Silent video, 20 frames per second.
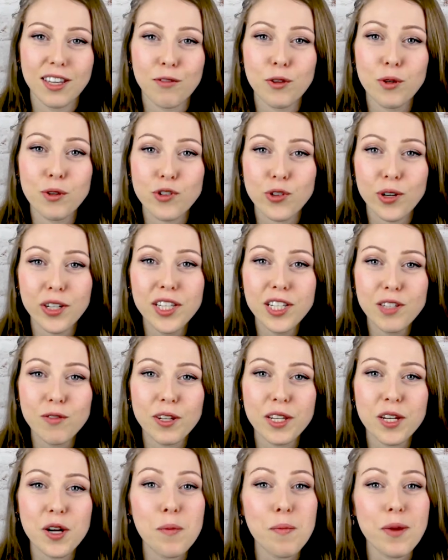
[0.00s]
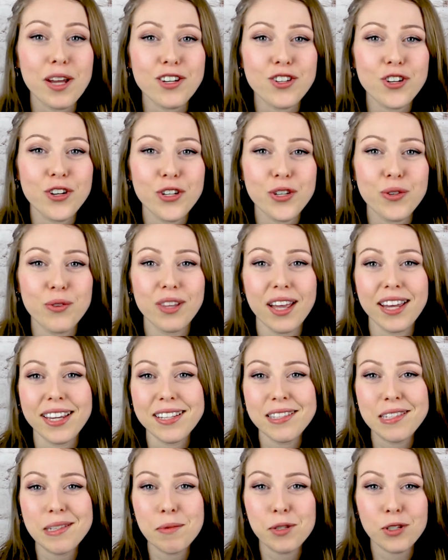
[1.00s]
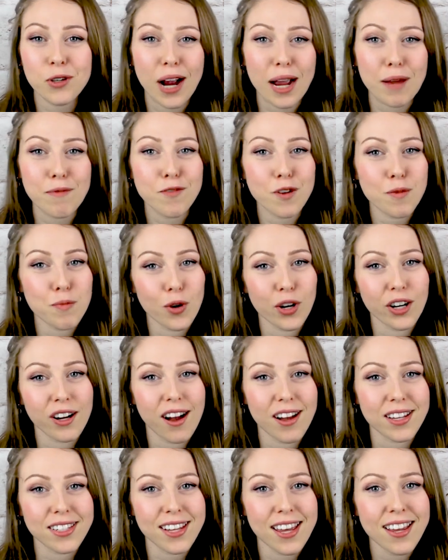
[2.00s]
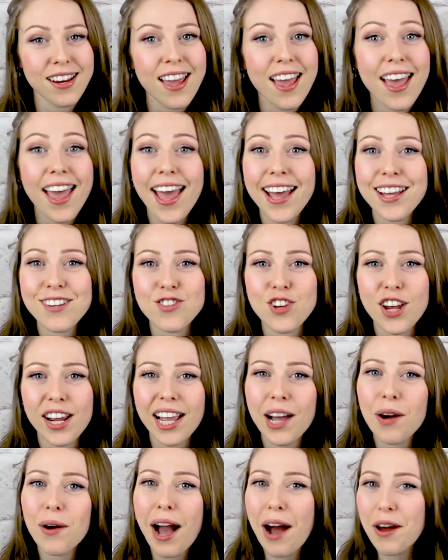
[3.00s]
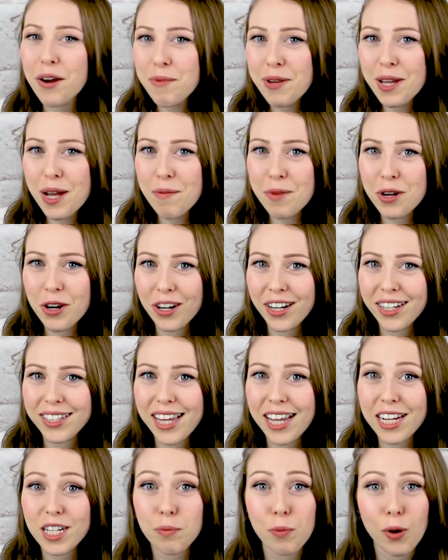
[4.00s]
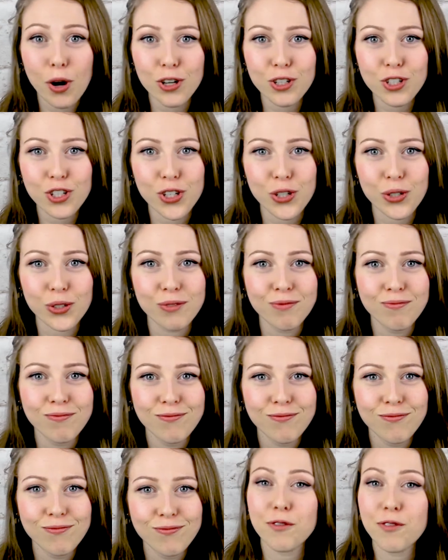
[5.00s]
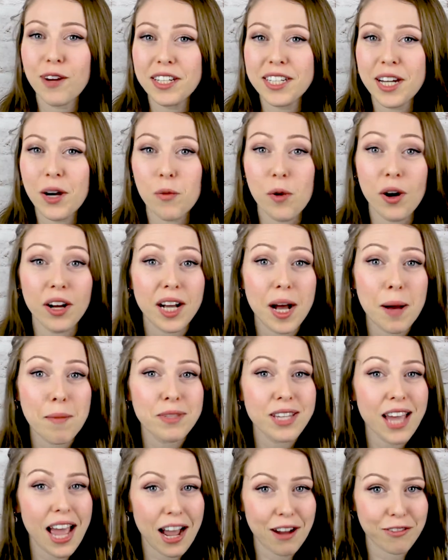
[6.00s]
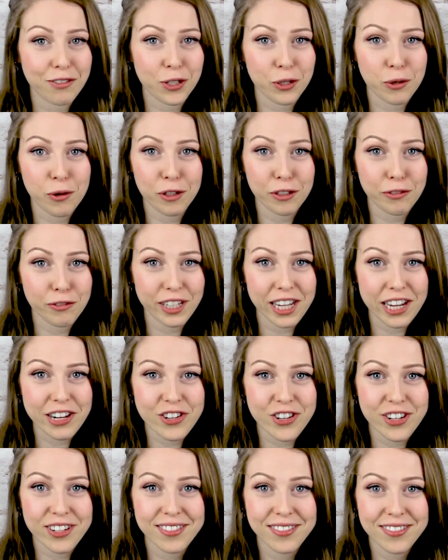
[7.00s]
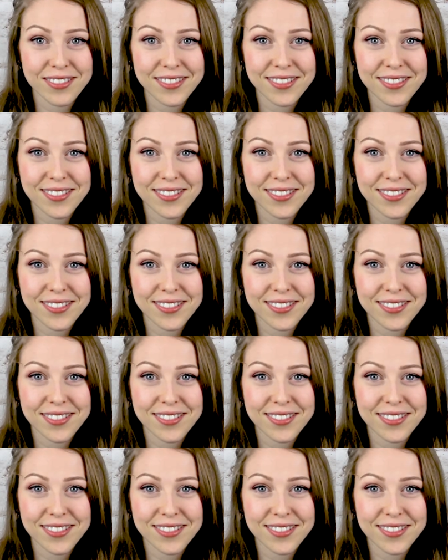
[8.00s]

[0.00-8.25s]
If you enjoyed this video, make sure you like and subscribe for more content, and check out How to Become an Architect Part 2 to find out what comes after qualification.